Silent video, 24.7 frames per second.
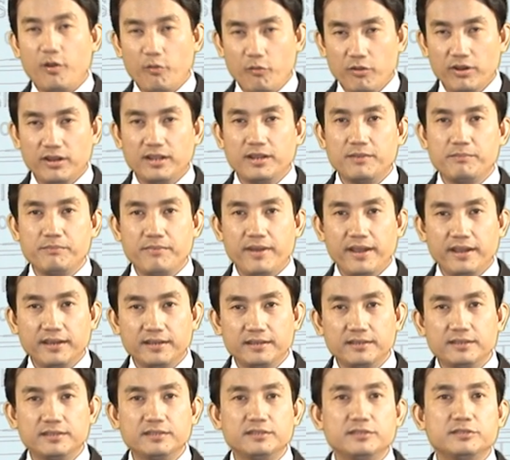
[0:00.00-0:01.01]
Welcome
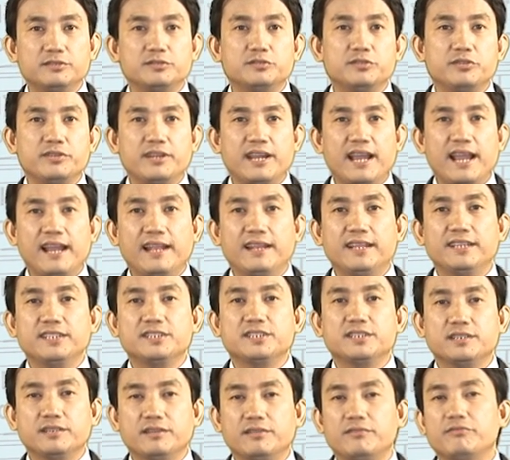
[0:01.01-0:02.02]
back to the
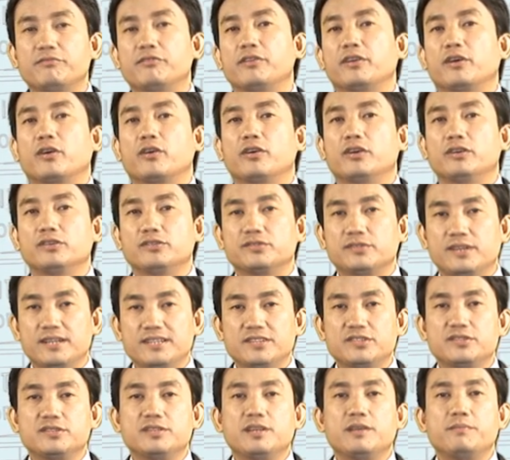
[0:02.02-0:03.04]
lecture for the course
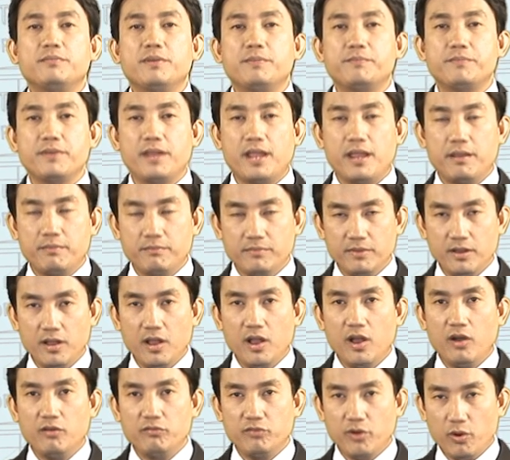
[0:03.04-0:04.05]
CBPM
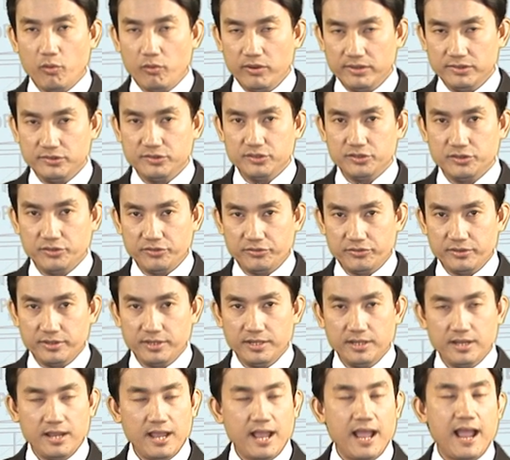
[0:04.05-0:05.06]

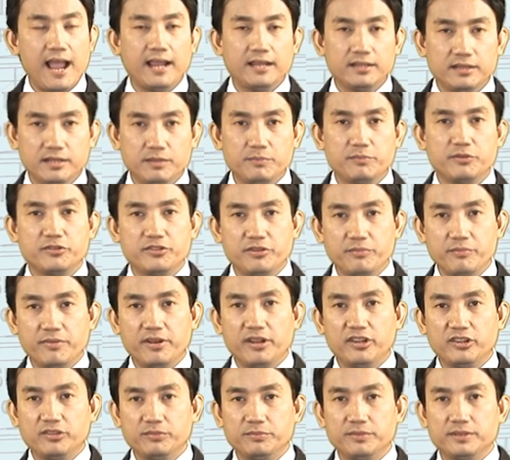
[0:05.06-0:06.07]
4103 IT Project
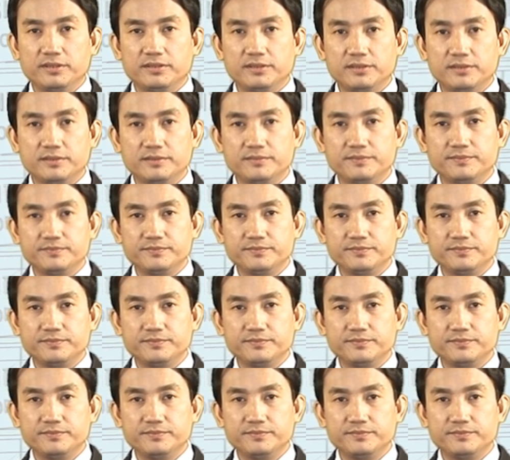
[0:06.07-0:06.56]
Management.